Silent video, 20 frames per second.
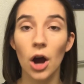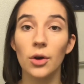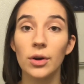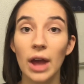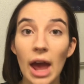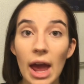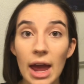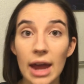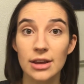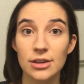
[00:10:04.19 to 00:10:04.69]

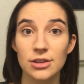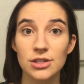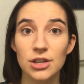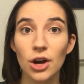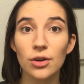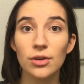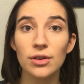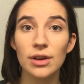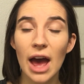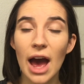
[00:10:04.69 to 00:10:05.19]
Okay,
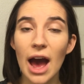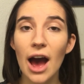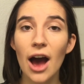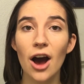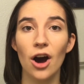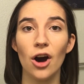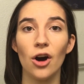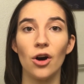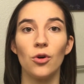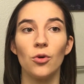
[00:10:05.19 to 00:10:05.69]
so
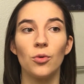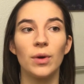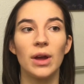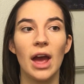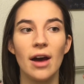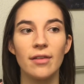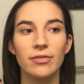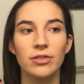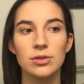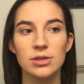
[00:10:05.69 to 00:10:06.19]
now
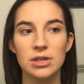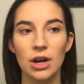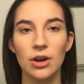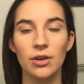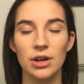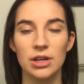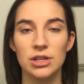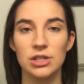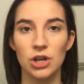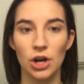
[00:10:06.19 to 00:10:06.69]
we have those
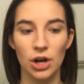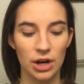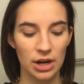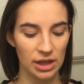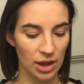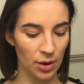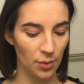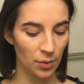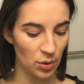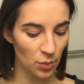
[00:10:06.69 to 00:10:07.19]
areas
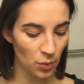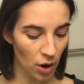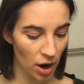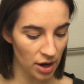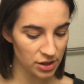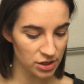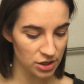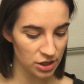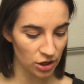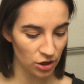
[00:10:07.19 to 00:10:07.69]
darkened that we
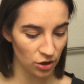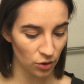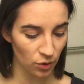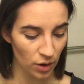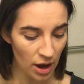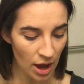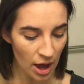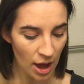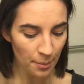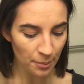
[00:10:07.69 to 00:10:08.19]
want
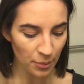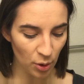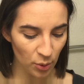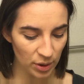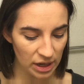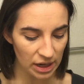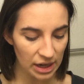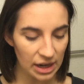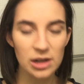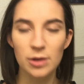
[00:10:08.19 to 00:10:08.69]
to,
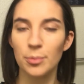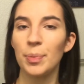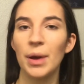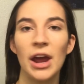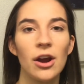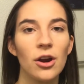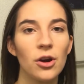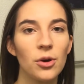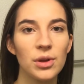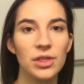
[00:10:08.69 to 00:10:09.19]
but we need to
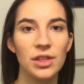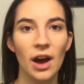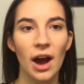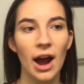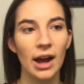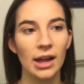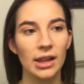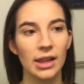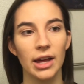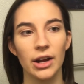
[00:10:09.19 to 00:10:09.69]
pair it with a
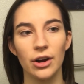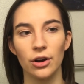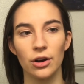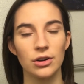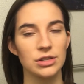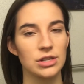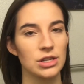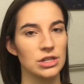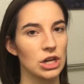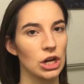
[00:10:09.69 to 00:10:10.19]

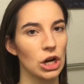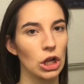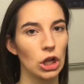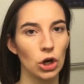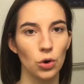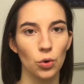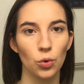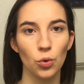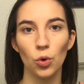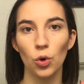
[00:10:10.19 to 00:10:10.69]
highlighter, else it's going
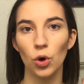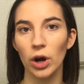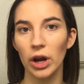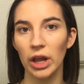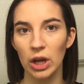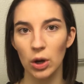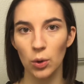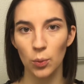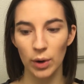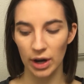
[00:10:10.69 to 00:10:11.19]
to look
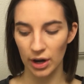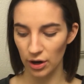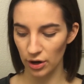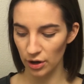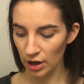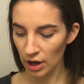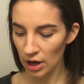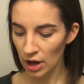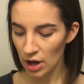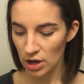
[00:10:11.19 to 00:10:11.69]
really
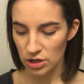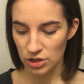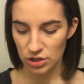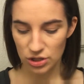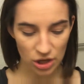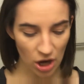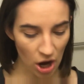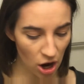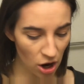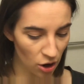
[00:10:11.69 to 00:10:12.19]
weird.
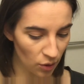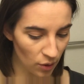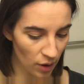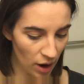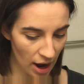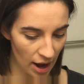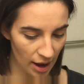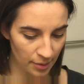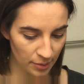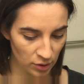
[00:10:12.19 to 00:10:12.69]

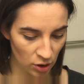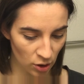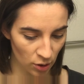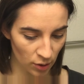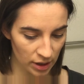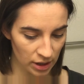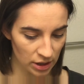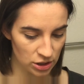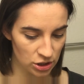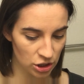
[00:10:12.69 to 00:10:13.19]
So I'm
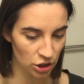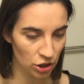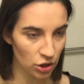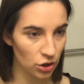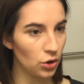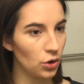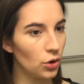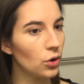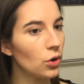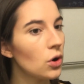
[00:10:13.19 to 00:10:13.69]
going
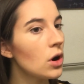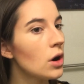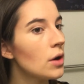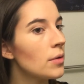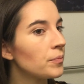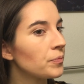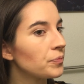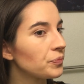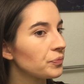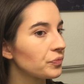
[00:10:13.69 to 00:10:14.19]
to
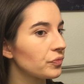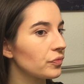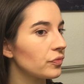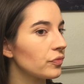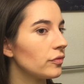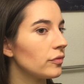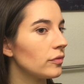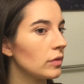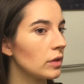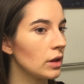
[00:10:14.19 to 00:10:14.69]

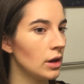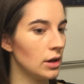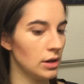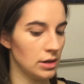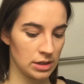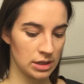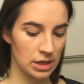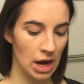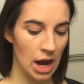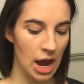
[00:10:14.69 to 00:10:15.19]

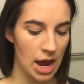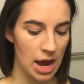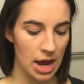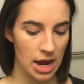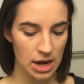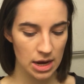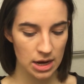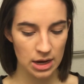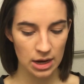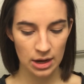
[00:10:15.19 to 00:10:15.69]

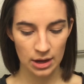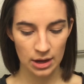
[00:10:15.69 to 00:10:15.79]
take